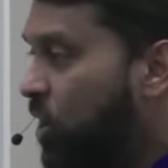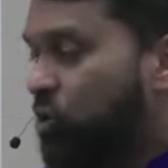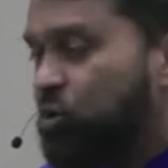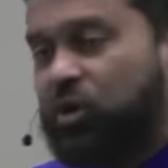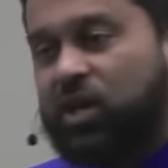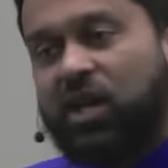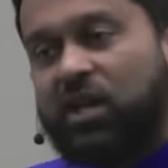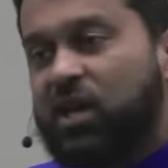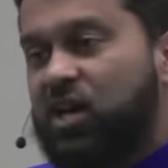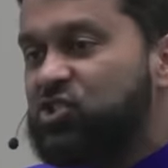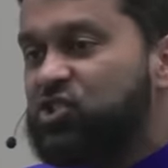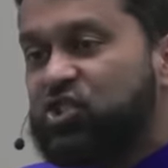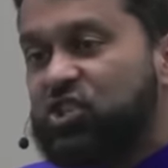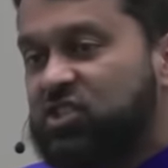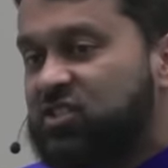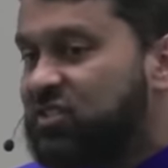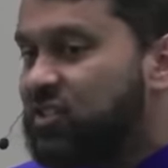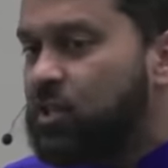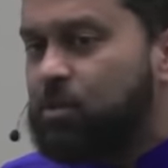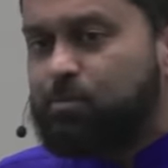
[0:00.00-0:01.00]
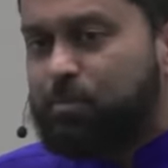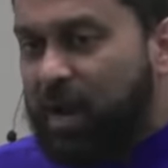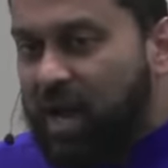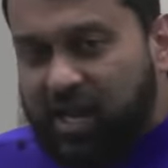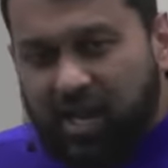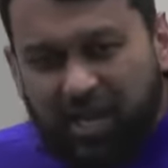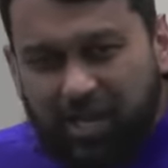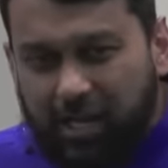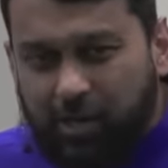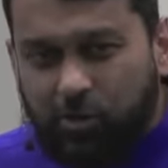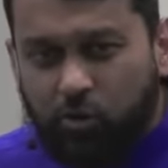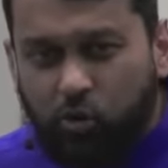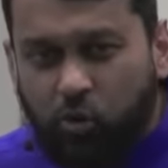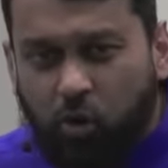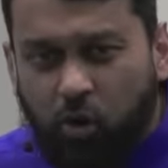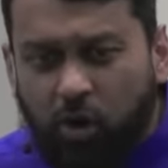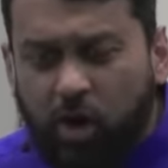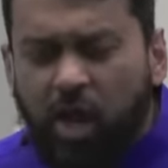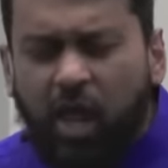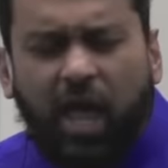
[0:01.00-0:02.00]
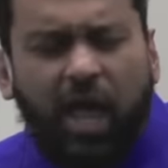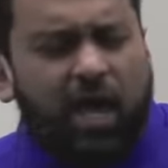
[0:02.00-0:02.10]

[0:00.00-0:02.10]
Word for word: You cannot just sit back and ignore.